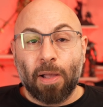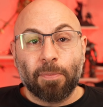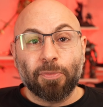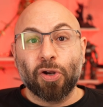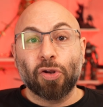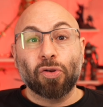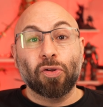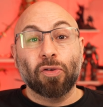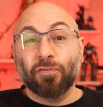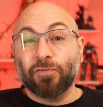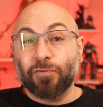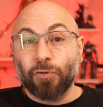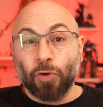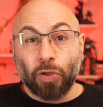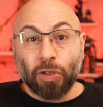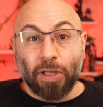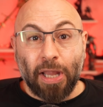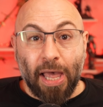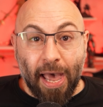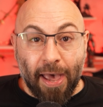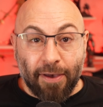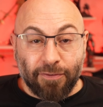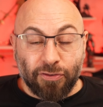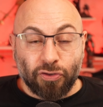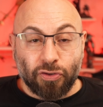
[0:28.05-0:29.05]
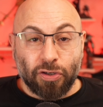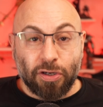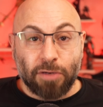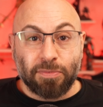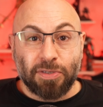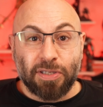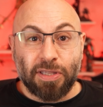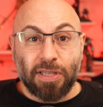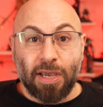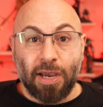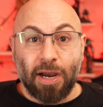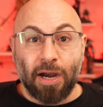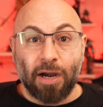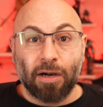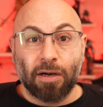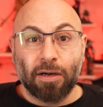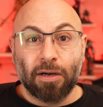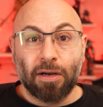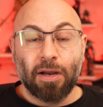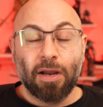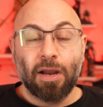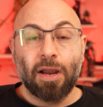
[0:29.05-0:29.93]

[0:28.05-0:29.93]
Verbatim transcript: I'm going to do full live streams there